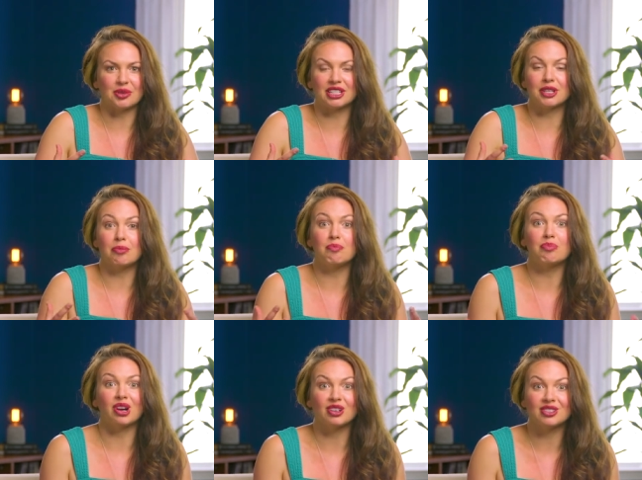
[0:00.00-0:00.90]
going to
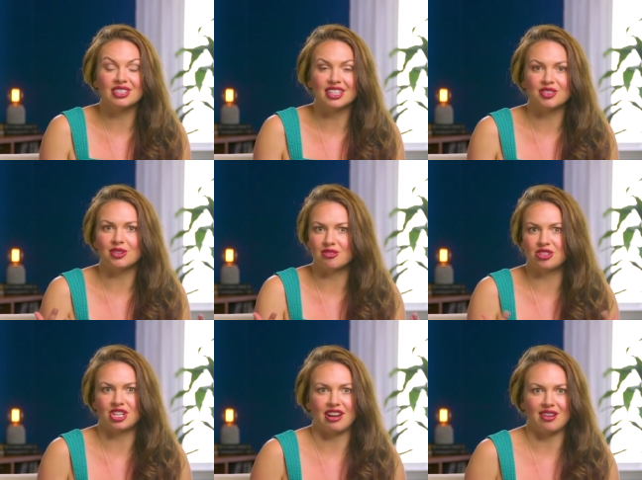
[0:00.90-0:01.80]
burst if you don't
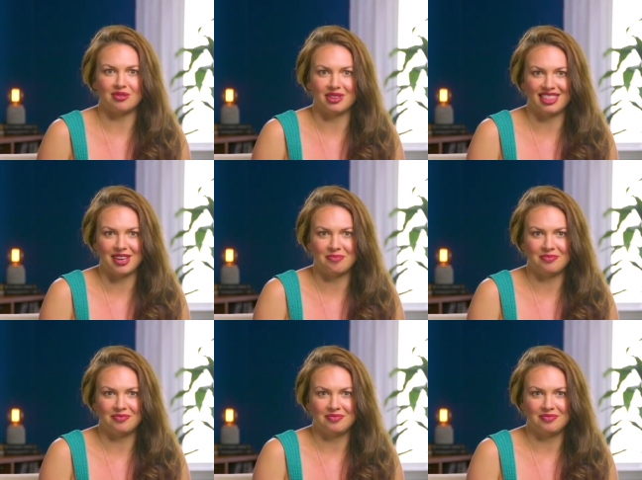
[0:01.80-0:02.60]
share it with them.